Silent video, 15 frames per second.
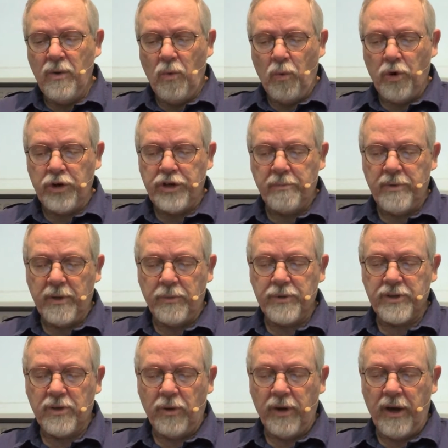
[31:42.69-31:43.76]
worship that
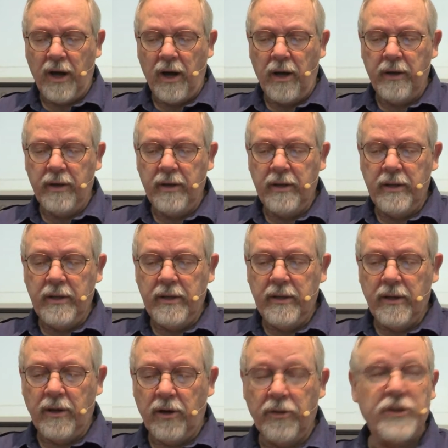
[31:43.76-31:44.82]
was going on
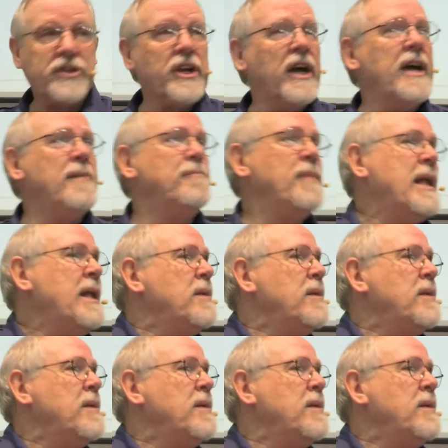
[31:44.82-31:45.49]
all the time.